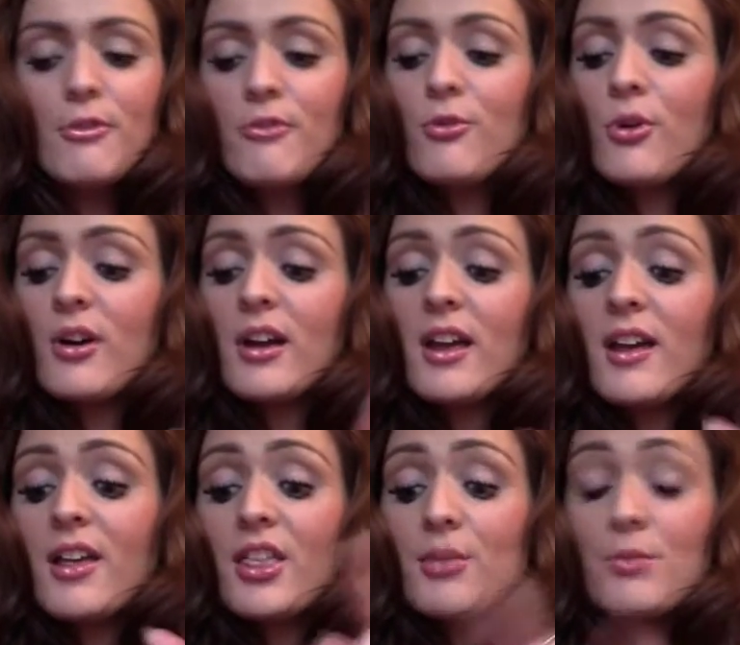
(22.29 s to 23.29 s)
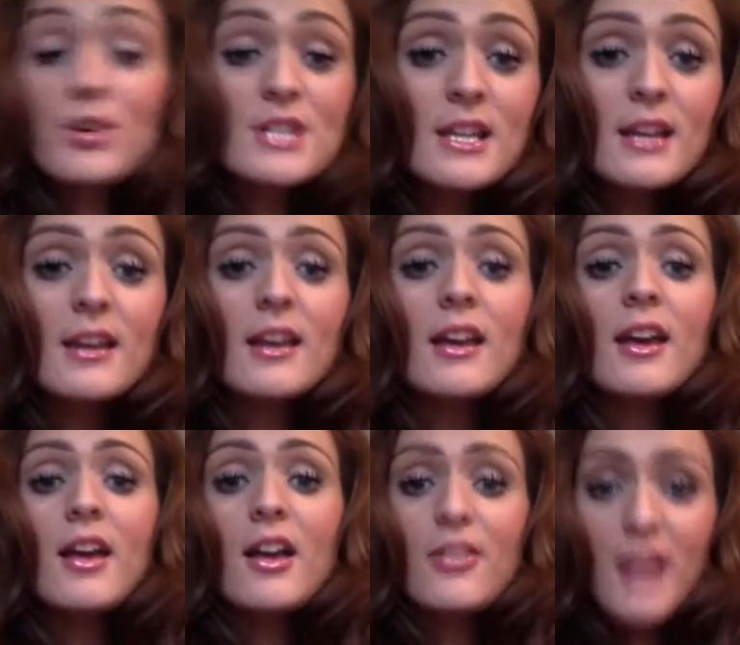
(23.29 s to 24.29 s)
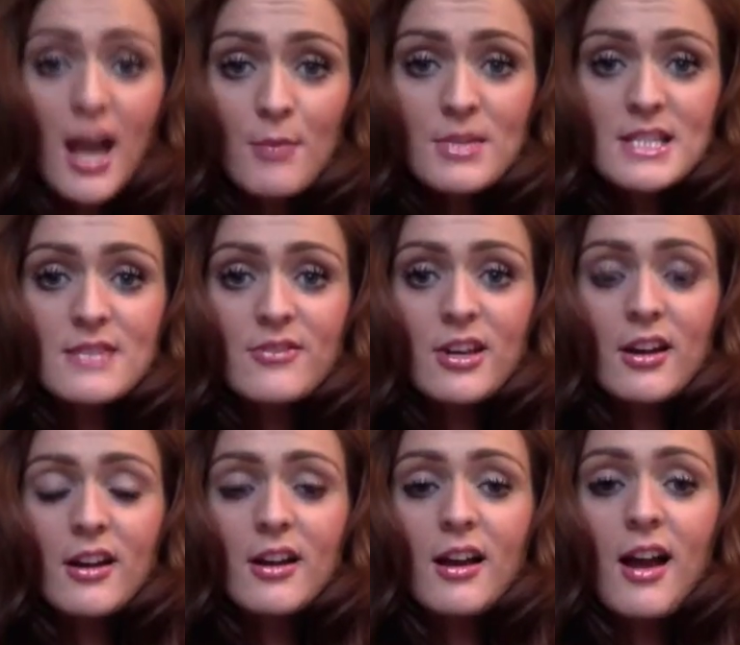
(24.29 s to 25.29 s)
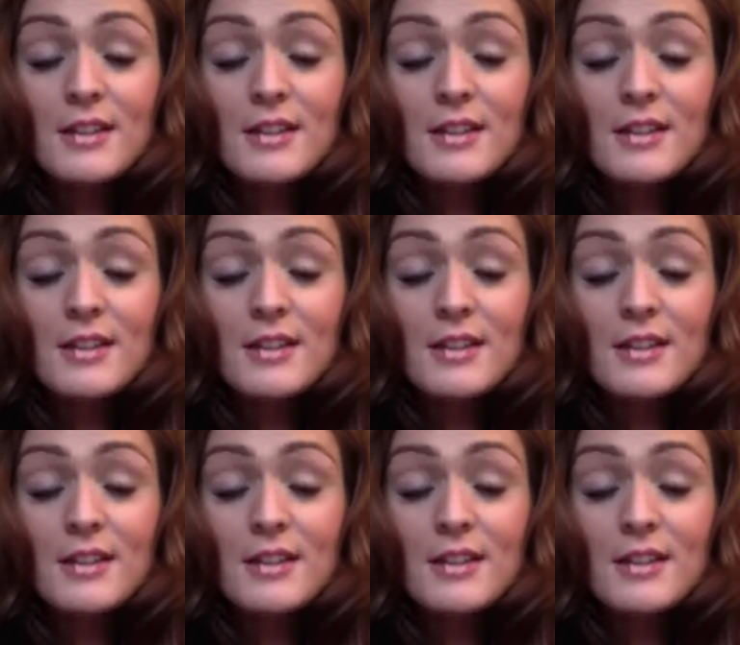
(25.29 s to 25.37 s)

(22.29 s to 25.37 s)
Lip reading: for the music, the atmosphere.